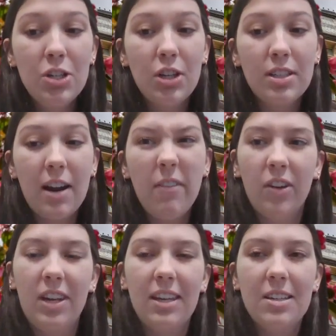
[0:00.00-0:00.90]
just kind of
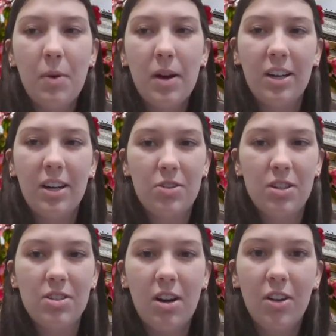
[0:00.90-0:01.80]
looking into what your
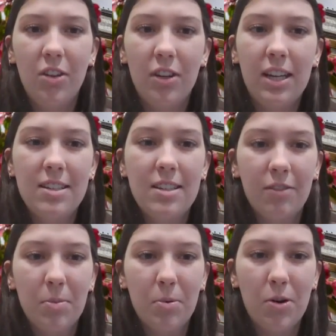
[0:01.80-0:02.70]
interests are and looking into
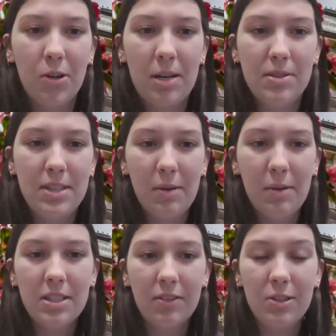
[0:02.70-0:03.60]
different programs and seeing
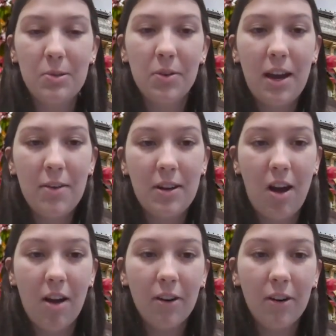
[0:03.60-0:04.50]
what different schools have to
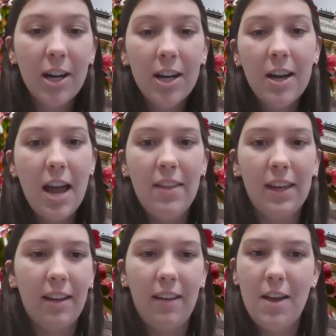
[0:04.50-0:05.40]
offer. I
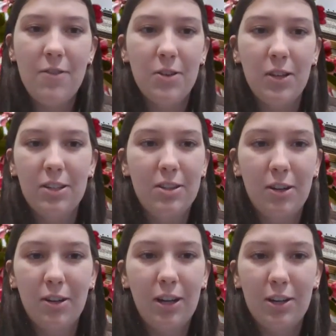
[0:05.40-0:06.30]
think if you like
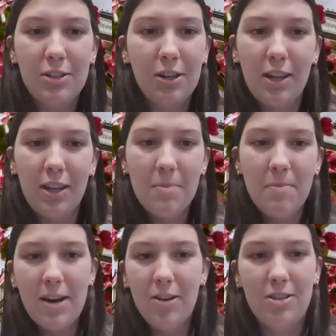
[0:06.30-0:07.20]
the earlier you start that, the
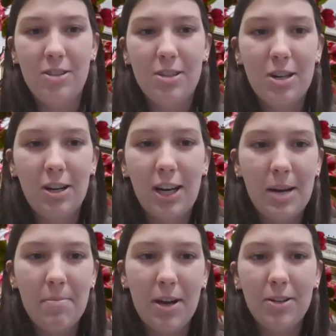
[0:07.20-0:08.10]
better, just to start
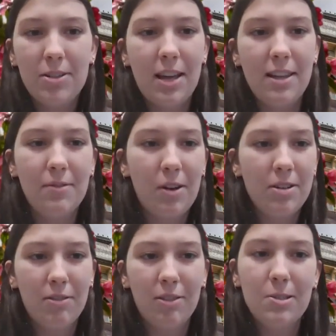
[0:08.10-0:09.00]
getting a better sense of
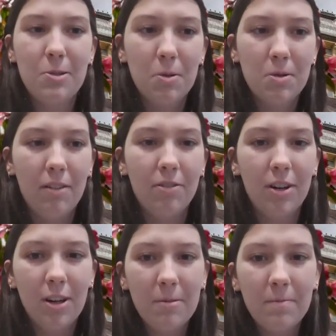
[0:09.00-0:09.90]
what different schools
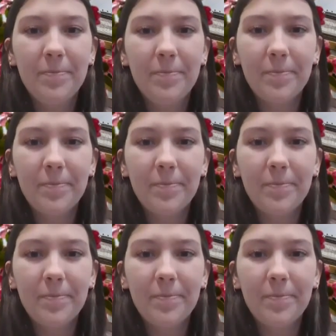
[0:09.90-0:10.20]
offer.